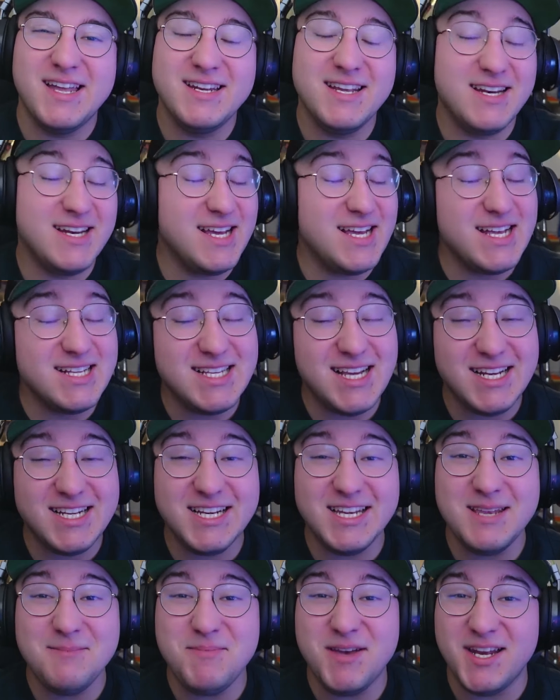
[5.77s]
And that's
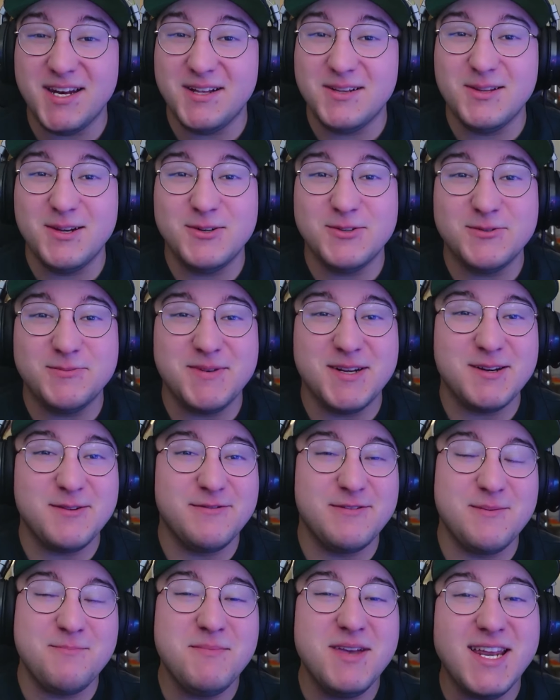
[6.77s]
actually been a little bit of
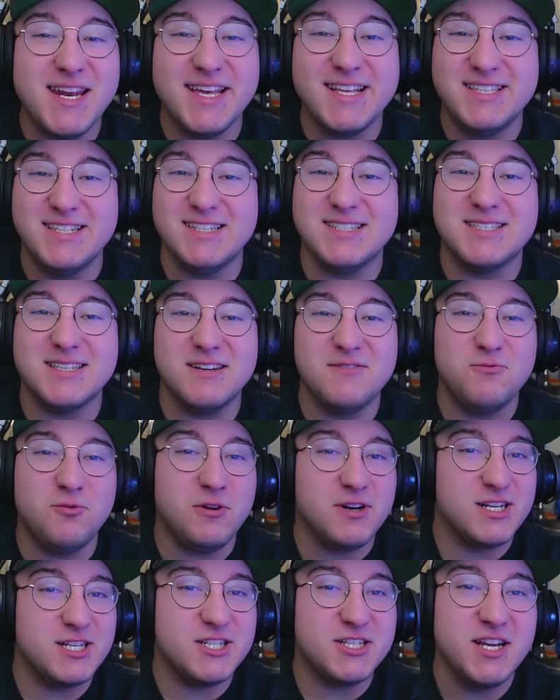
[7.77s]
a minute since I've
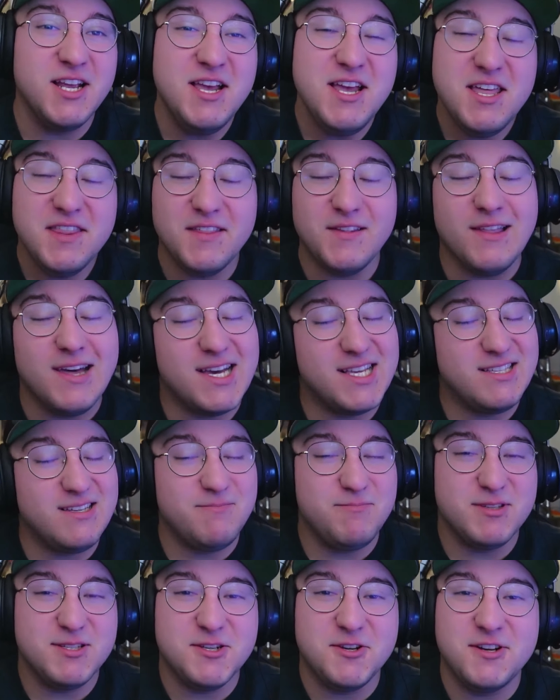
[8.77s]
watched the last
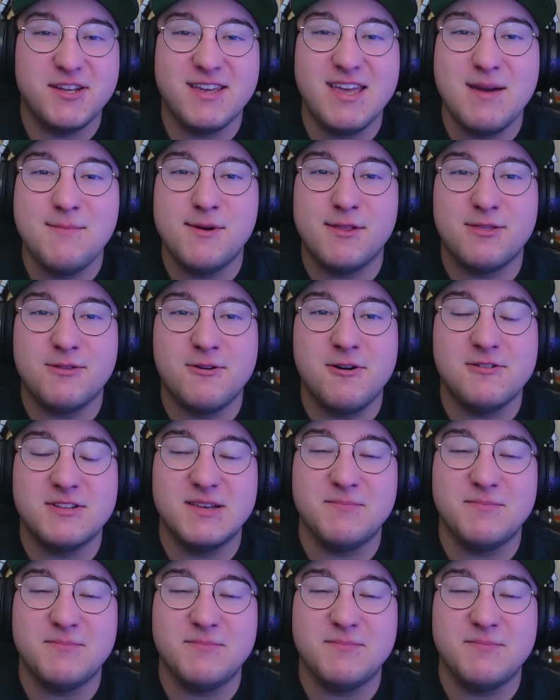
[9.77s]
episode of Game of Thrones.